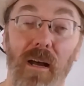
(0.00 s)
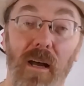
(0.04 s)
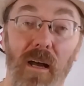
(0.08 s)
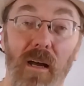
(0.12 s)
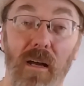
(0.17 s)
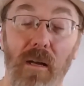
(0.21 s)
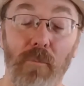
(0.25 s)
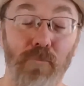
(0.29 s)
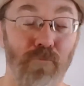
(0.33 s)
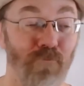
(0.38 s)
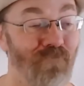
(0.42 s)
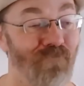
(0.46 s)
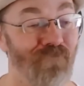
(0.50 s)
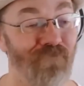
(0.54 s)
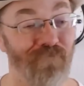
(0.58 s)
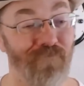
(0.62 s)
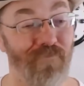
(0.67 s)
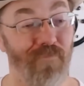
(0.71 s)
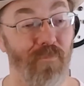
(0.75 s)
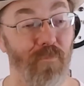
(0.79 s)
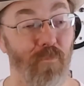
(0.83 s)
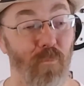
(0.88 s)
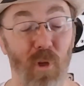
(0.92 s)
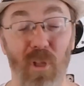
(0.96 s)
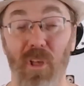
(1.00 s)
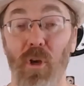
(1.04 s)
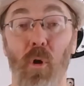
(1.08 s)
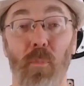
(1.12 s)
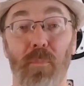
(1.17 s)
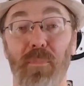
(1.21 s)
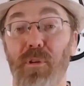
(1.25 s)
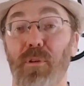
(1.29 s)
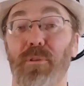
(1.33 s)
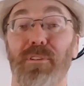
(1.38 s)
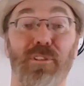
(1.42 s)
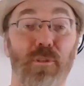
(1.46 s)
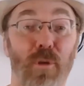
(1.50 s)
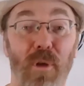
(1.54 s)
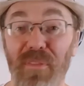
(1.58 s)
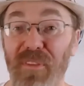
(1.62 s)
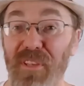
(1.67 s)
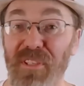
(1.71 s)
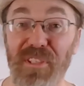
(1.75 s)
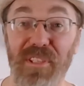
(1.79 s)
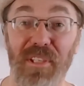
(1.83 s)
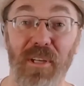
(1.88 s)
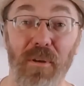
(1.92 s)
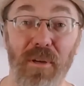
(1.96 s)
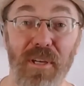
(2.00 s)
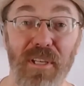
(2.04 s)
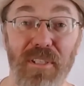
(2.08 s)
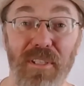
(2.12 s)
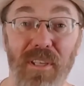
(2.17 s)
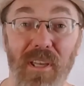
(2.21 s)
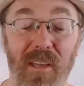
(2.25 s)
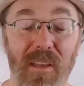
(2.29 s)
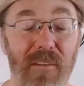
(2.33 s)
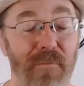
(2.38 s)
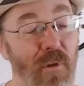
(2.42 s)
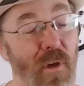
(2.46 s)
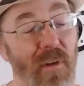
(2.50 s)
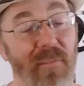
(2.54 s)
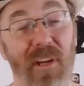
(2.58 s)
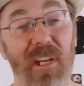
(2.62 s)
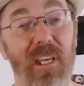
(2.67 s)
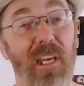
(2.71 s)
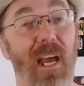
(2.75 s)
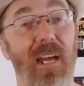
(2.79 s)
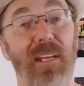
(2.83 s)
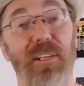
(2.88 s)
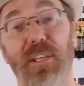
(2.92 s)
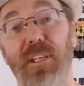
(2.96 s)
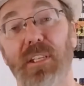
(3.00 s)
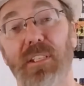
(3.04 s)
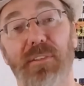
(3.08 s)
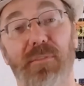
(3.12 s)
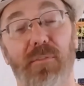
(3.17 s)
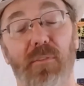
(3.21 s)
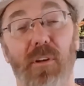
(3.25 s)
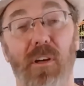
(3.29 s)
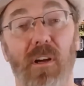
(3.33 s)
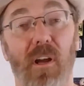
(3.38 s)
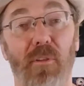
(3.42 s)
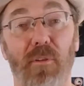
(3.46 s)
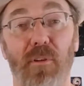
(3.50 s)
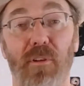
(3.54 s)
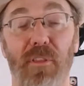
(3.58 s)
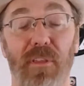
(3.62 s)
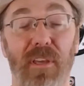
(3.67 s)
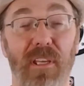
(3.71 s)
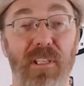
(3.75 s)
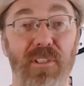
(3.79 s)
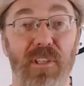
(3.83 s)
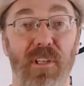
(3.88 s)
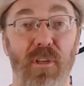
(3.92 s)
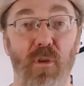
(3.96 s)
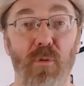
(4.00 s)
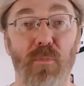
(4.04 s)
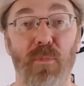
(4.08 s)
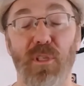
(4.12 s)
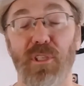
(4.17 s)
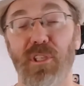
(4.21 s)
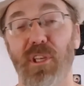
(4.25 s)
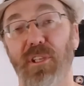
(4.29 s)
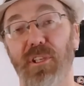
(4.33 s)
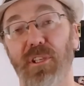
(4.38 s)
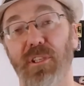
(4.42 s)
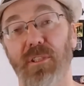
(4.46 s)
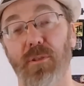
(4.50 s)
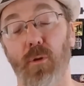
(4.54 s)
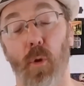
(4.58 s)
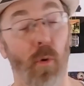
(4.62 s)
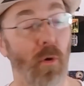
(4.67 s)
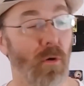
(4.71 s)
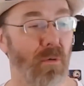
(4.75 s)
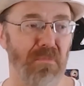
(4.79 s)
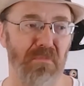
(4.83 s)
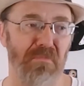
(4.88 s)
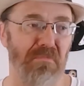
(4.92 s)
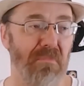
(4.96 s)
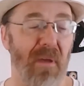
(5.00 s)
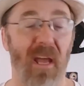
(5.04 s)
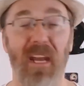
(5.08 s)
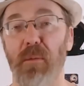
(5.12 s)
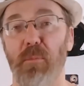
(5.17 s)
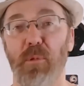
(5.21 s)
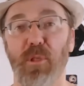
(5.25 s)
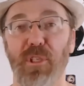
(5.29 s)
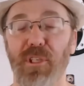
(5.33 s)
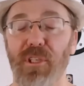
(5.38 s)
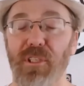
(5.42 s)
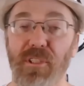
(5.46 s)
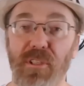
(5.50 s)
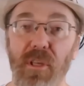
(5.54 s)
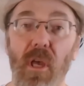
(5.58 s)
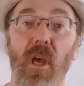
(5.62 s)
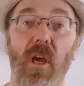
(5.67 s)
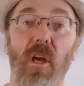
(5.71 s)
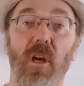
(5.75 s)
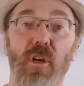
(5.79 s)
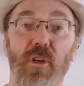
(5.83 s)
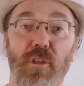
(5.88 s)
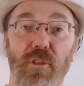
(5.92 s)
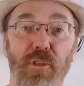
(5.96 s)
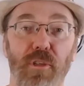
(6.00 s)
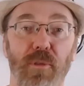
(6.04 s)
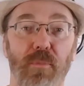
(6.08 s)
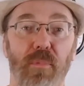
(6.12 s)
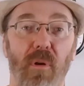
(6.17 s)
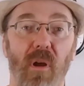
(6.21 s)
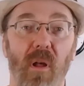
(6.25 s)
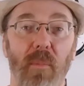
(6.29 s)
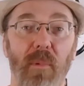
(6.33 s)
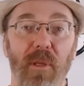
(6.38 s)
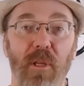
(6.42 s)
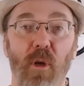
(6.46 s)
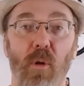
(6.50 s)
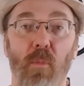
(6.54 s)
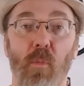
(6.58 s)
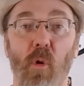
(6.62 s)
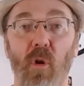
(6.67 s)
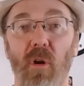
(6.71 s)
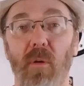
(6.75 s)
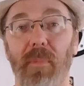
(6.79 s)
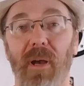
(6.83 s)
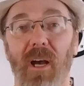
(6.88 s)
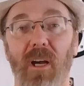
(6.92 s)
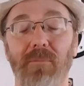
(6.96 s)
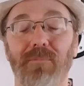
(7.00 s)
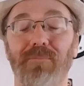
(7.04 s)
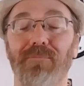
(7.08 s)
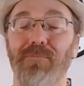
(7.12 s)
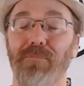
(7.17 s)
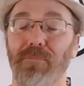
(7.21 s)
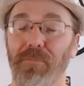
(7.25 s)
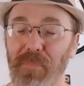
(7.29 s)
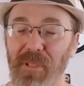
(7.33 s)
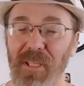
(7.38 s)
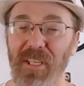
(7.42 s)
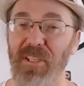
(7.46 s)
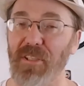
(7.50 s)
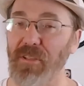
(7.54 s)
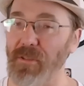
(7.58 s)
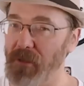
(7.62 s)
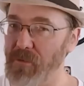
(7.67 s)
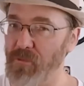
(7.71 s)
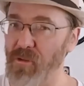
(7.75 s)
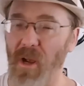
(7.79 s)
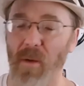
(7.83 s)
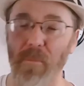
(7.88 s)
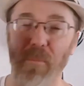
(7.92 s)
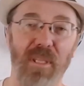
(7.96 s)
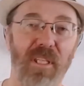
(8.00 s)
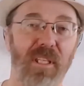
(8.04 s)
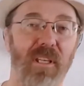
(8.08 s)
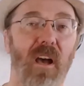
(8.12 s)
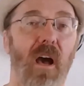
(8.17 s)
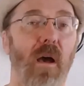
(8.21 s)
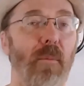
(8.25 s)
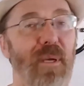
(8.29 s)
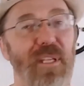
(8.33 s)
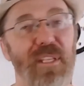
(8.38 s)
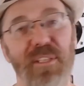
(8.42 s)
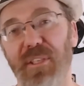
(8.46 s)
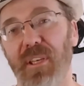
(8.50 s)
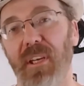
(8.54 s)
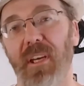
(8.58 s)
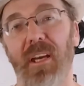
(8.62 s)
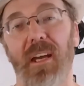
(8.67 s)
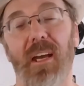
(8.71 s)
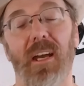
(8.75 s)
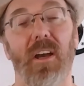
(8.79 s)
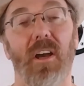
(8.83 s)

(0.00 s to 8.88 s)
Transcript: Um, really hope you enjoyed this series. If you have any ideas for other things that new musicians or any musicians should probably know more about, please drop them in the comments.